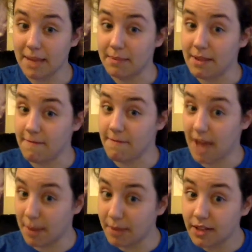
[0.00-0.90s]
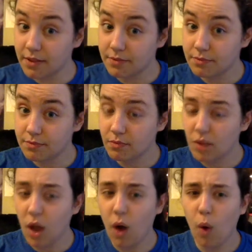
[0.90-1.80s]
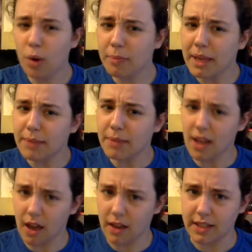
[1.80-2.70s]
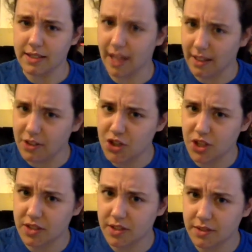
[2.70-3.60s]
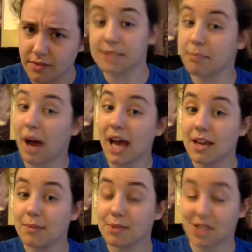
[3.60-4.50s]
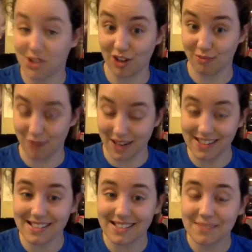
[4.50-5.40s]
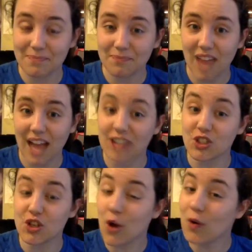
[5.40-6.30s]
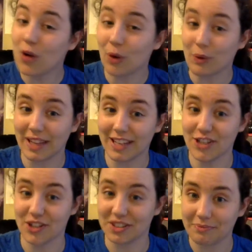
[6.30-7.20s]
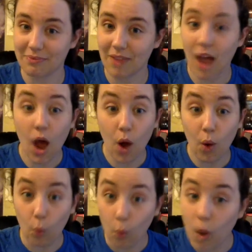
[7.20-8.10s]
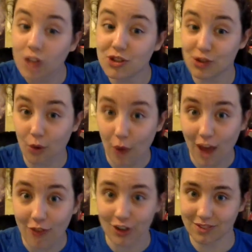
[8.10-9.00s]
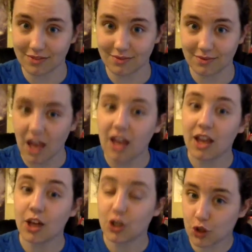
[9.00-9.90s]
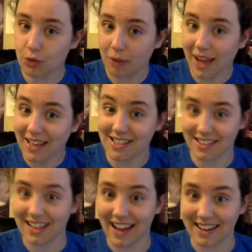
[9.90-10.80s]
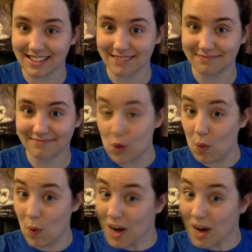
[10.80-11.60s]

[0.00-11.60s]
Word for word: make me vapid, or make me unintelligent, because my possession of breasts has no correlation whatsoever to my intellect. So,